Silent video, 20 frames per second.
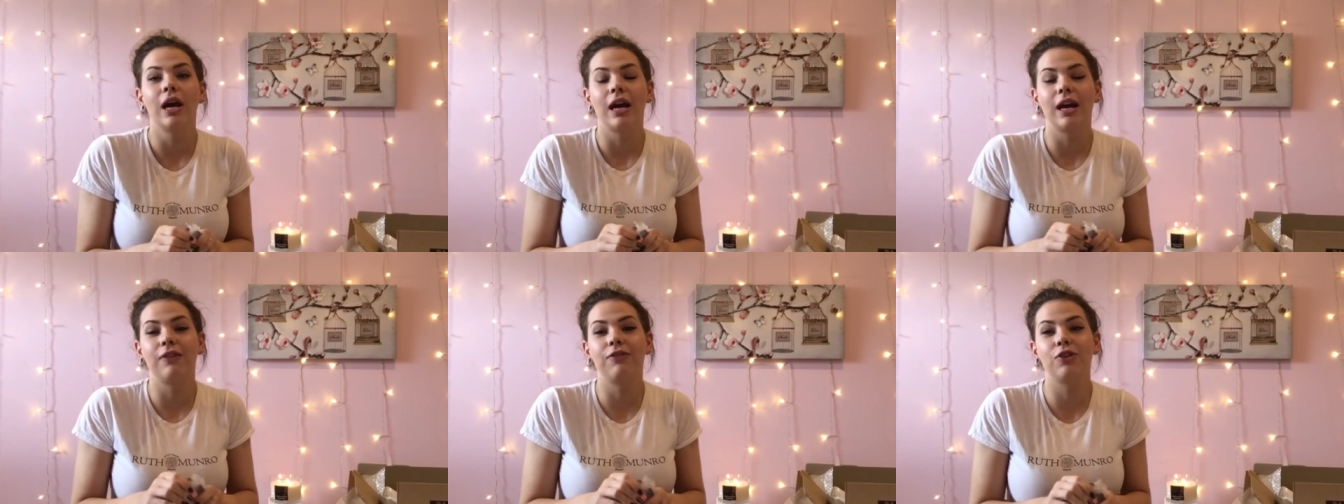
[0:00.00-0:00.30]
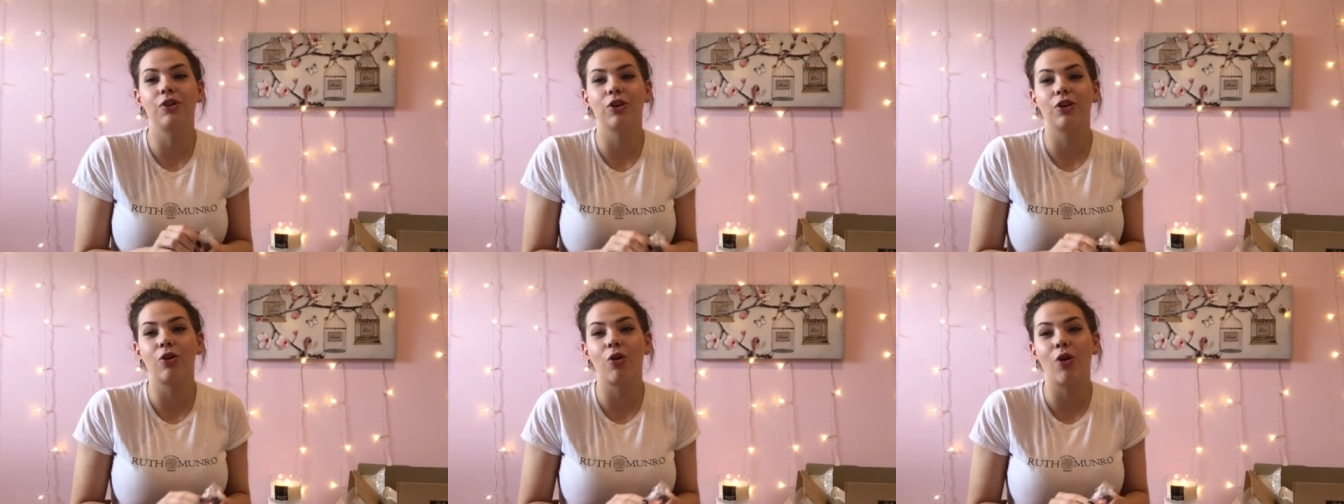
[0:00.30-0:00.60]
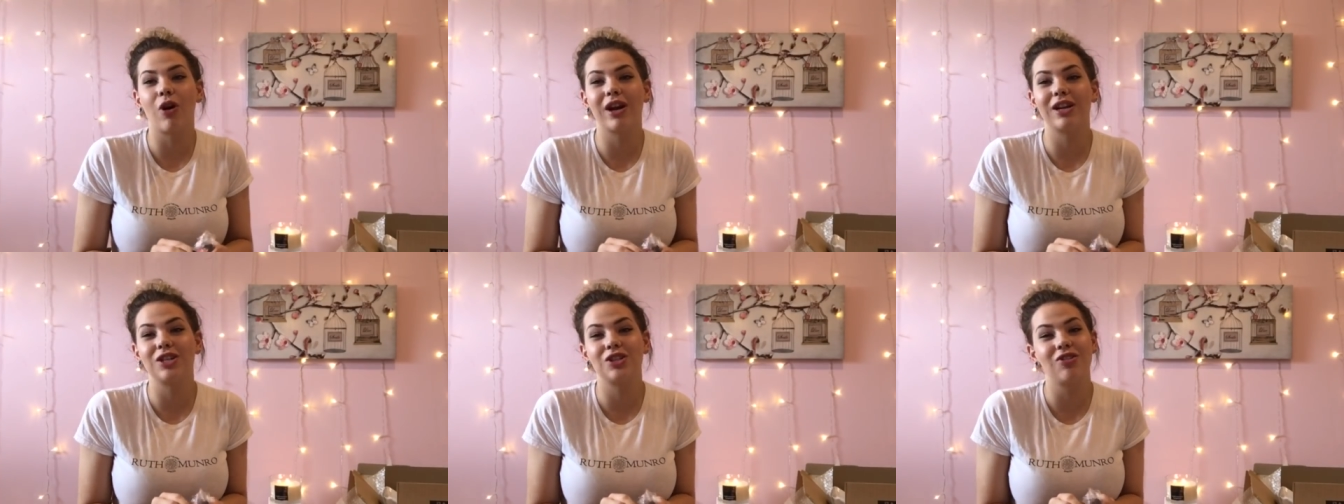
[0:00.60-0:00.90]
If you're
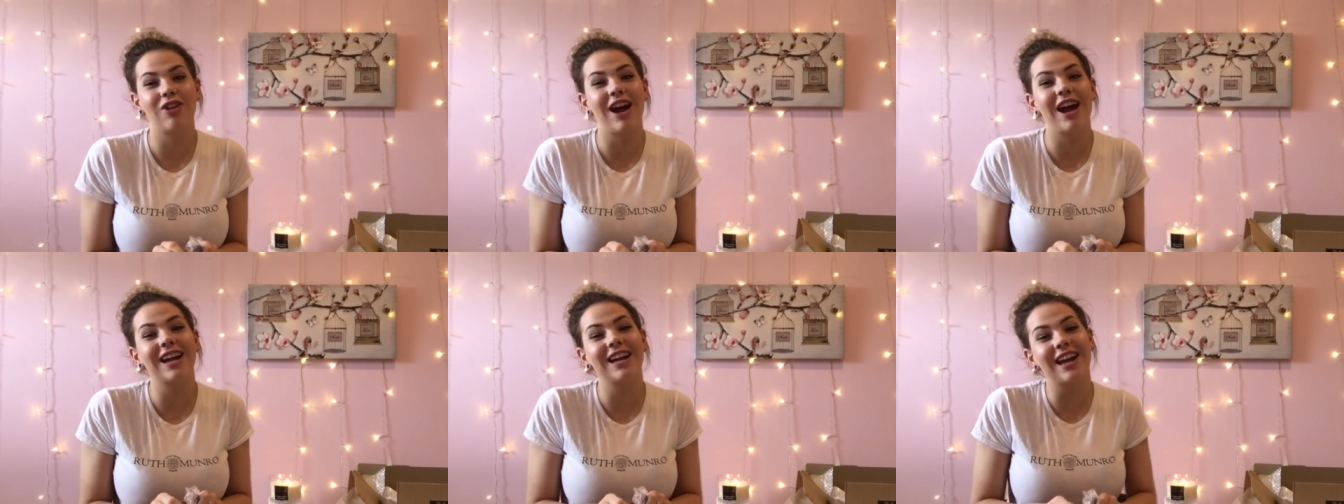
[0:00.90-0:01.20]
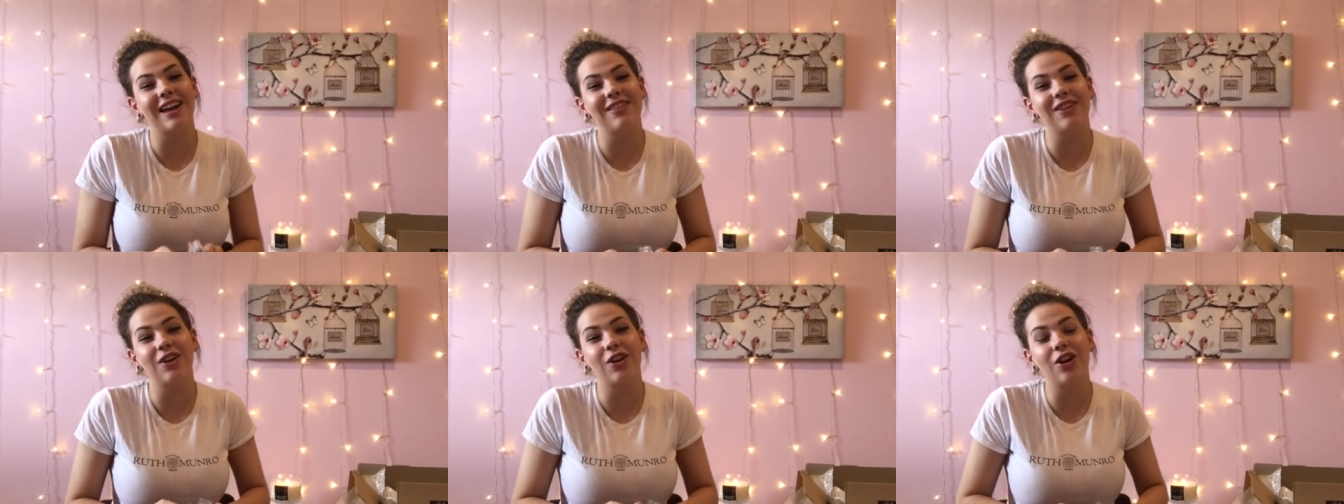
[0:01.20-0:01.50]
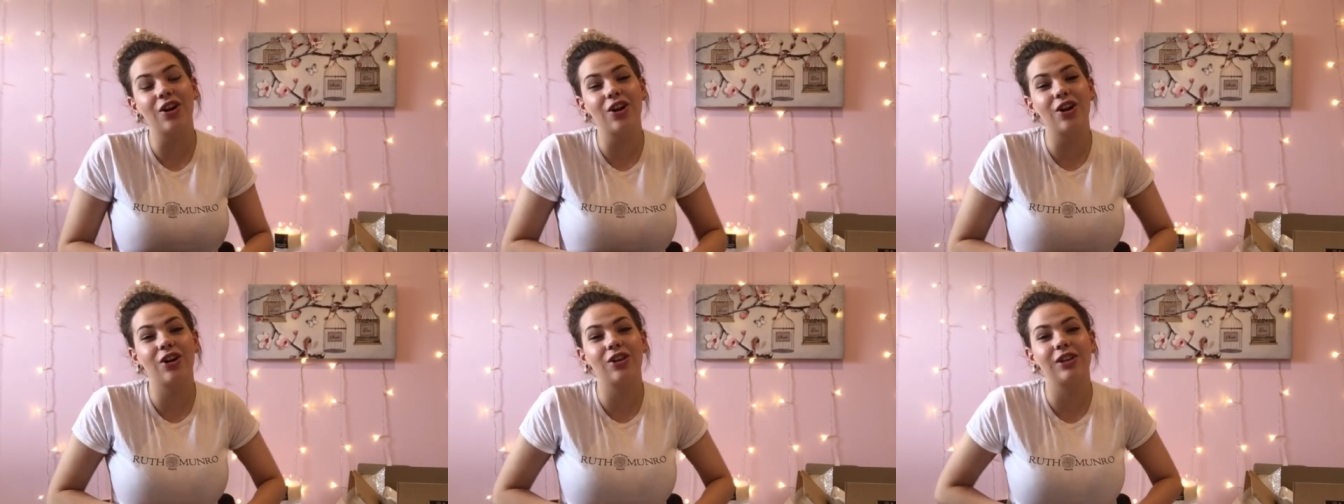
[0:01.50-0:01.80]
going, try and get
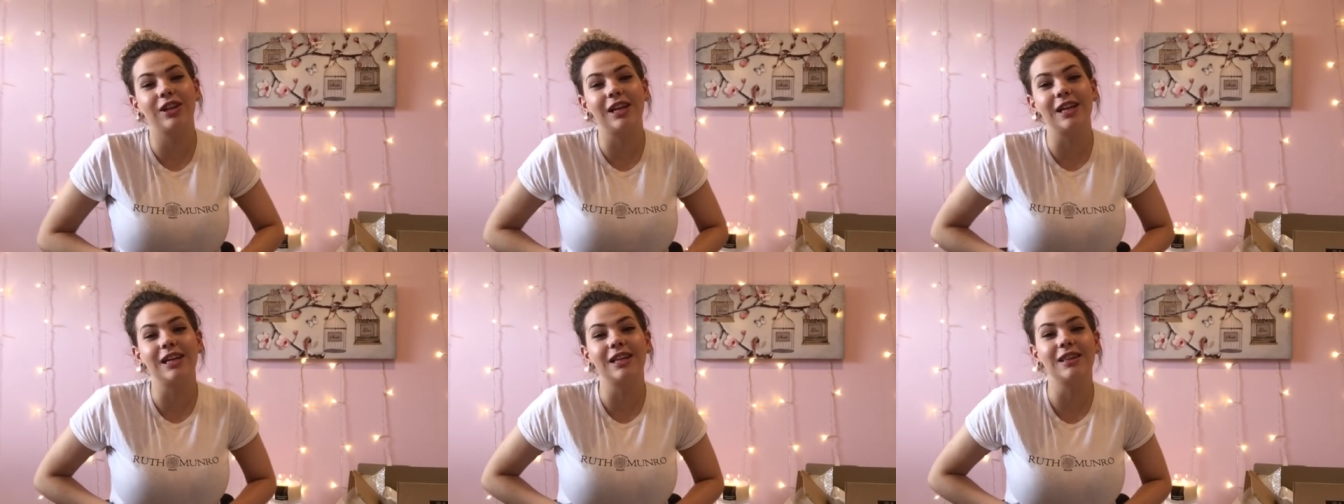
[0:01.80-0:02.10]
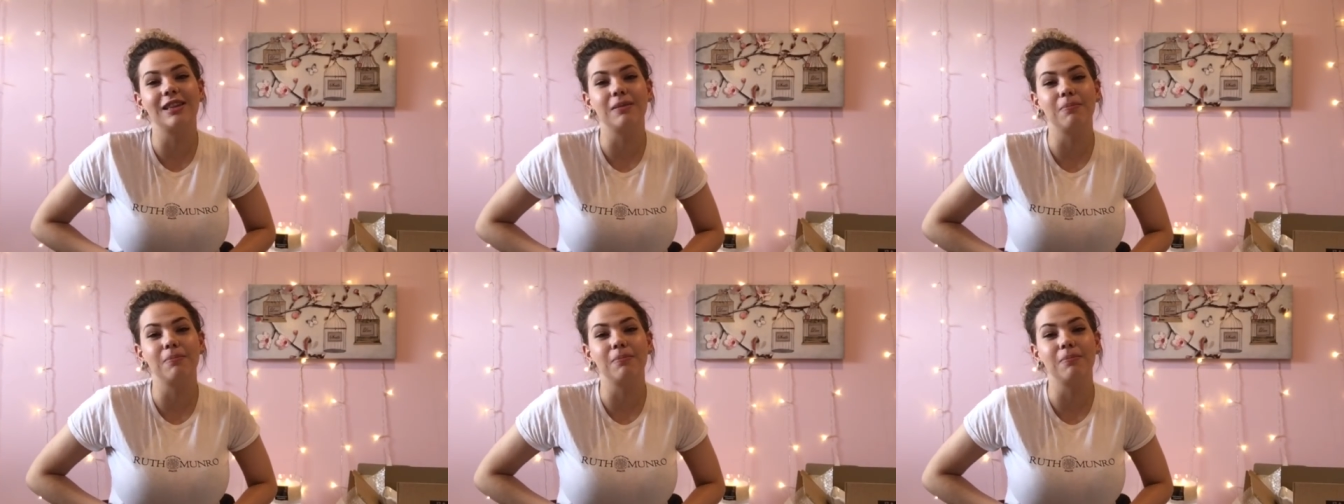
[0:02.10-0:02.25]
there early.